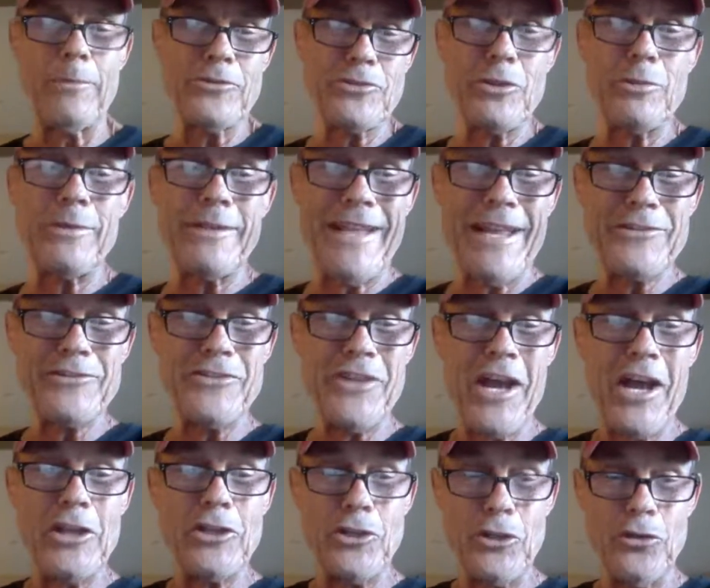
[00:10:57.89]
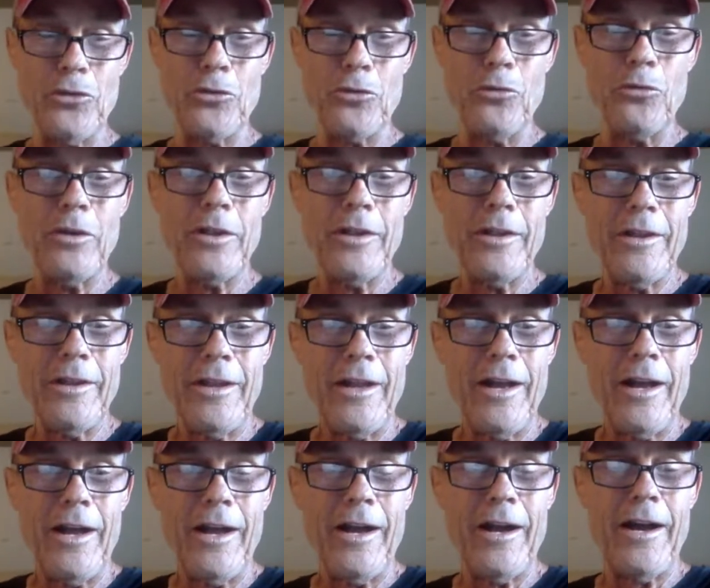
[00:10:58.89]
I'm assuming that's not you,
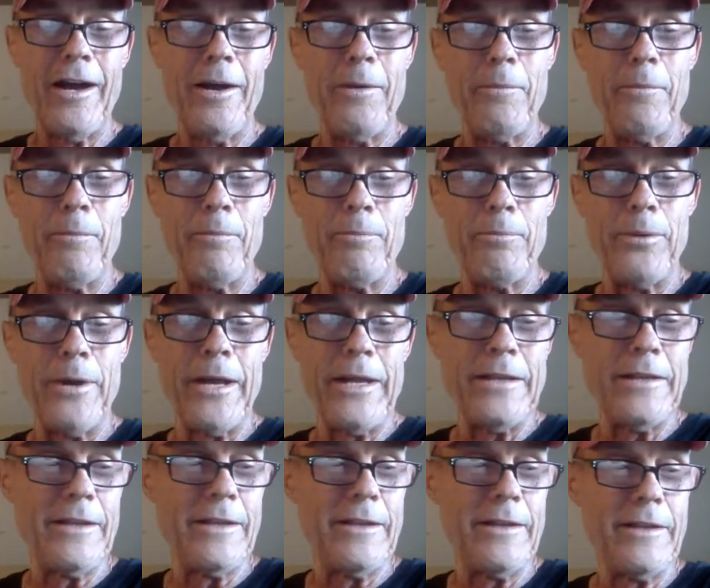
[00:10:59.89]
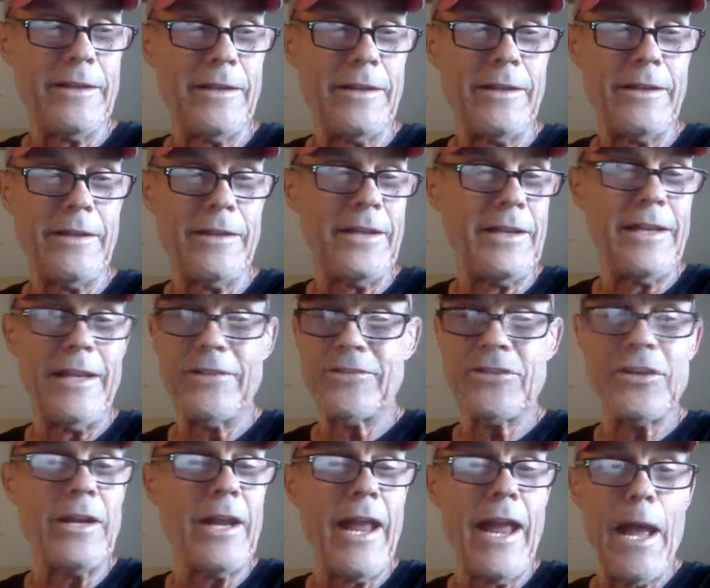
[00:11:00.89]
but
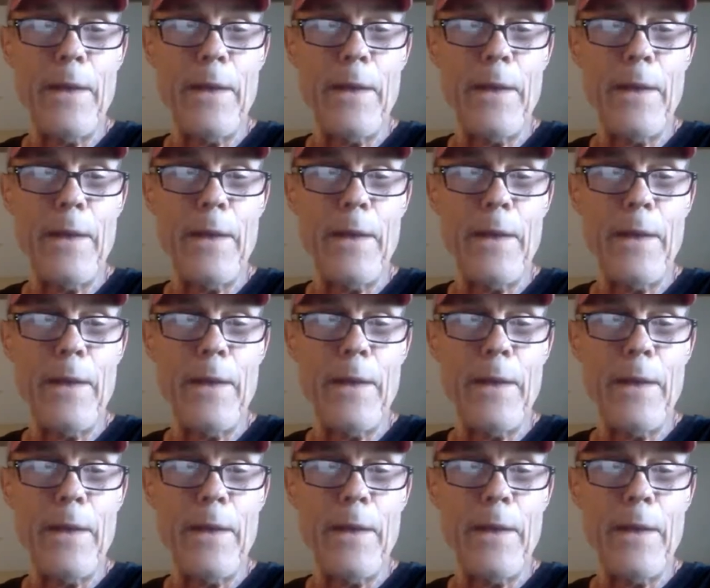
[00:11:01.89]
it's going to